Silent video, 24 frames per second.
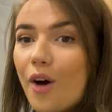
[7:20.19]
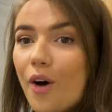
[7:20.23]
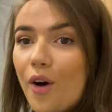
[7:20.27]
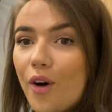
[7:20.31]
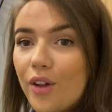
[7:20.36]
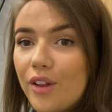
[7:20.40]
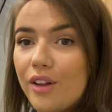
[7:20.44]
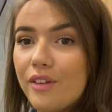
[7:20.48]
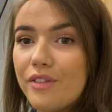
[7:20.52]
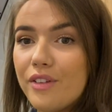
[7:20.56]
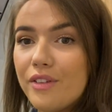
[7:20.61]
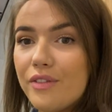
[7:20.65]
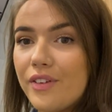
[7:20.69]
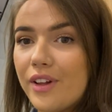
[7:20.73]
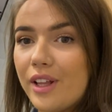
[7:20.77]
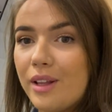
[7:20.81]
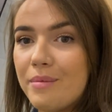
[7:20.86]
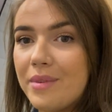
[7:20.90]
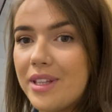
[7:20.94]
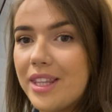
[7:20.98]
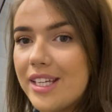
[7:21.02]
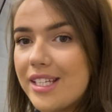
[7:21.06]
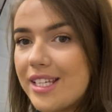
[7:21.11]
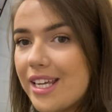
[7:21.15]
All of the
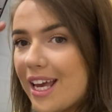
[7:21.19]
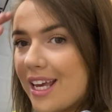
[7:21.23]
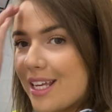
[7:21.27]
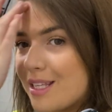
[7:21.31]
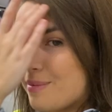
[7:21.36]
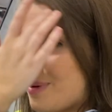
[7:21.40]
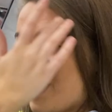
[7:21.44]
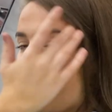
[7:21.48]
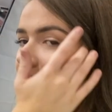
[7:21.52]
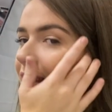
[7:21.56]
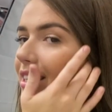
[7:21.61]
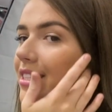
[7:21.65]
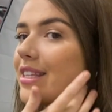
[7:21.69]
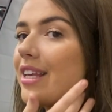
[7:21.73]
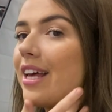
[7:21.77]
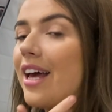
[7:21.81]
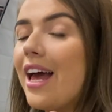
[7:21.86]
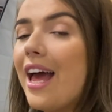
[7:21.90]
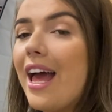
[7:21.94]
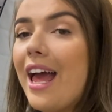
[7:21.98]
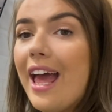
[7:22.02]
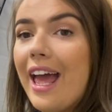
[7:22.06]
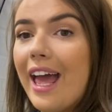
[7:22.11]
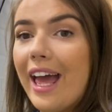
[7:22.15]
filming that takes place,
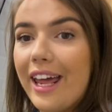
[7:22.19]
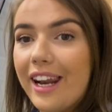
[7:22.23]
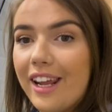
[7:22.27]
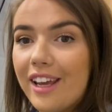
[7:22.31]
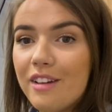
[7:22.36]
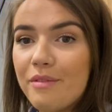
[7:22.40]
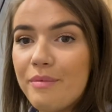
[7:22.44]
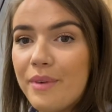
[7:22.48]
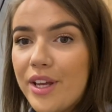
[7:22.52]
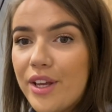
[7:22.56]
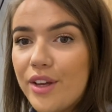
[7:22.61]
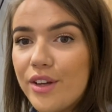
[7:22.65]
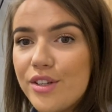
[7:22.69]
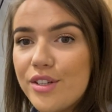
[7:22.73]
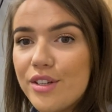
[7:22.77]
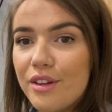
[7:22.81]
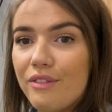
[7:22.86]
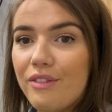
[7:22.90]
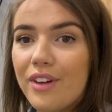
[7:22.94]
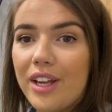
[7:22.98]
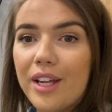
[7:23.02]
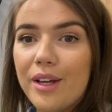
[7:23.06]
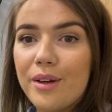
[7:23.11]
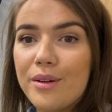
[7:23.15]
any of my
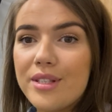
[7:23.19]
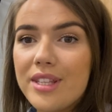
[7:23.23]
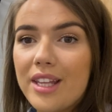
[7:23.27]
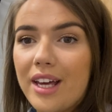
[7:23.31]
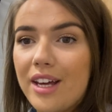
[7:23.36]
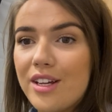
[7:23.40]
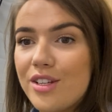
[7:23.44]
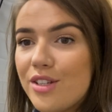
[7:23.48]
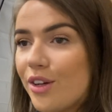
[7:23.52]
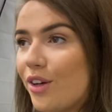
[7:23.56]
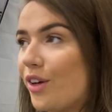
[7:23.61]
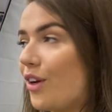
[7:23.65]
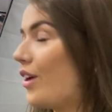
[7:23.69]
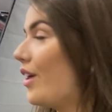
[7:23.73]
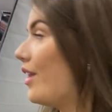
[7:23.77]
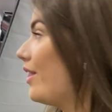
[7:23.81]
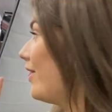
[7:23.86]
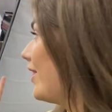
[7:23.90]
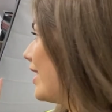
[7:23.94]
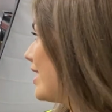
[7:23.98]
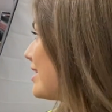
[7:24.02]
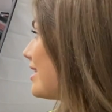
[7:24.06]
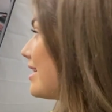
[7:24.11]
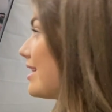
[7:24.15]
YouTube videos that I do,
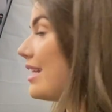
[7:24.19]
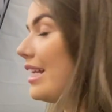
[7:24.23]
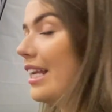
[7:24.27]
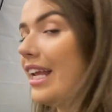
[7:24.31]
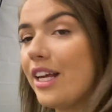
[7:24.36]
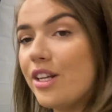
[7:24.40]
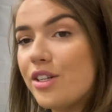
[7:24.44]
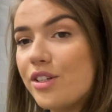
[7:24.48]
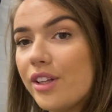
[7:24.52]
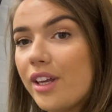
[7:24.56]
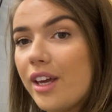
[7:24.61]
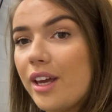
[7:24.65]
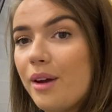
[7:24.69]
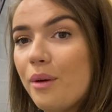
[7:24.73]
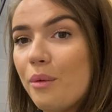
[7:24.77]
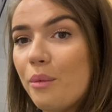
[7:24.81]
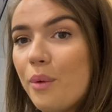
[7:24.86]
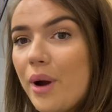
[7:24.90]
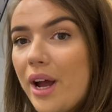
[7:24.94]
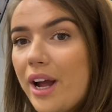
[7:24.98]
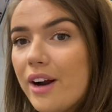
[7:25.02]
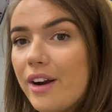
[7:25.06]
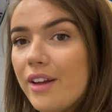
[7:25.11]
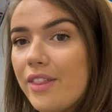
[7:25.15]
this is literally
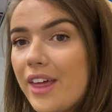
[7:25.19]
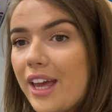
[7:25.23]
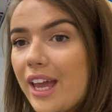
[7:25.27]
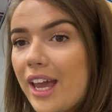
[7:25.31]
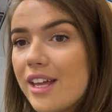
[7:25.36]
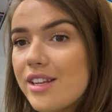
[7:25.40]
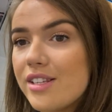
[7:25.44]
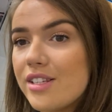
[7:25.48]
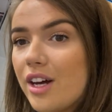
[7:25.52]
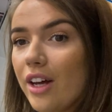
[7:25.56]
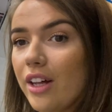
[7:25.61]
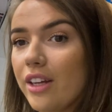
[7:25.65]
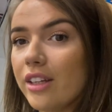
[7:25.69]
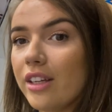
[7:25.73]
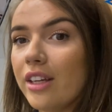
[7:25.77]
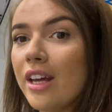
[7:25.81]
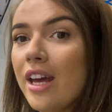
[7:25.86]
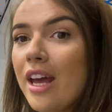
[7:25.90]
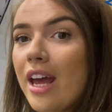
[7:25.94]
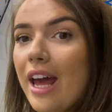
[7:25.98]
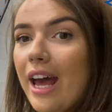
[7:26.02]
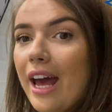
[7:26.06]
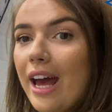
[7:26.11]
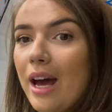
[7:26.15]
where they get done.
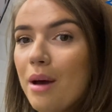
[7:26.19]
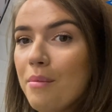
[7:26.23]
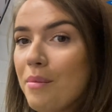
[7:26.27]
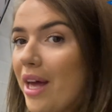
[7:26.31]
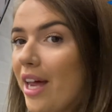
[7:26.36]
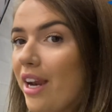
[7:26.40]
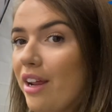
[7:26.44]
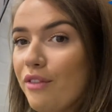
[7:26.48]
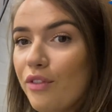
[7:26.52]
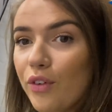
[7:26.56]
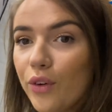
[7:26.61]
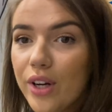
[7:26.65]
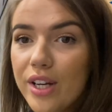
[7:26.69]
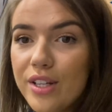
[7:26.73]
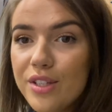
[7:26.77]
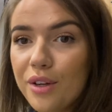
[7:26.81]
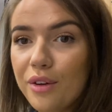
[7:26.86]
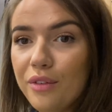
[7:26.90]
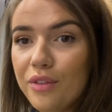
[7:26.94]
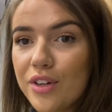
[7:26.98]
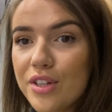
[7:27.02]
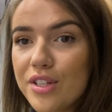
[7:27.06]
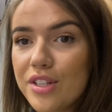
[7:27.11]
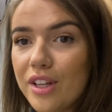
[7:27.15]
Any
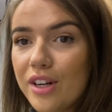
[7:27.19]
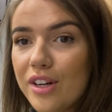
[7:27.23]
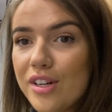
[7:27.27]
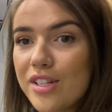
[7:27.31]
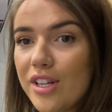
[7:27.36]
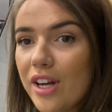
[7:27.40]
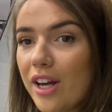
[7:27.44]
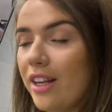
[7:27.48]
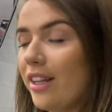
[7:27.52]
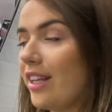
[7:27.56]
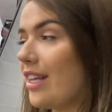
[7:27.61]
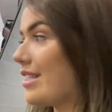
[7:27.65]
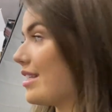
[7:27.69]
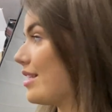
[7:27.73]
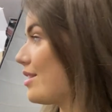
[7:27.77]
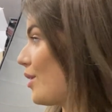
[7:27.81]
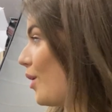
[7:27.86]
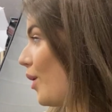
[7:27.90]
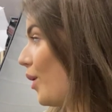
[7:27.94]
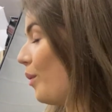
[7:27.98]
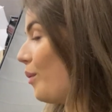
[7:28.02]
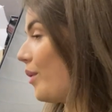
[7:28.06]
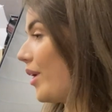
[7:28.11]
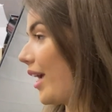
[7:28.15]
voiceovers that are done, this is
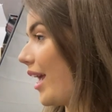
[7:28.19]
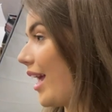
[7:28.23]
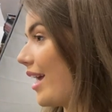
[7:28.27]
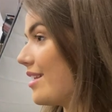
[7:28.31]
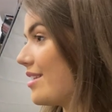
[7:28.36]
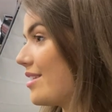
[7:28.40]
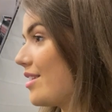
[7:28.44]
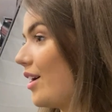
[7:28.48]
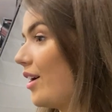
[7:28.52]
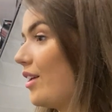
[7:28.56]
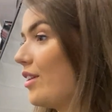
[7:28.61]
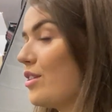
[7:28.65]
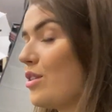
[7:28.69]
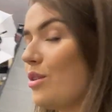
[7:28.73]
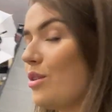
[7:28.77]
all where it gets done.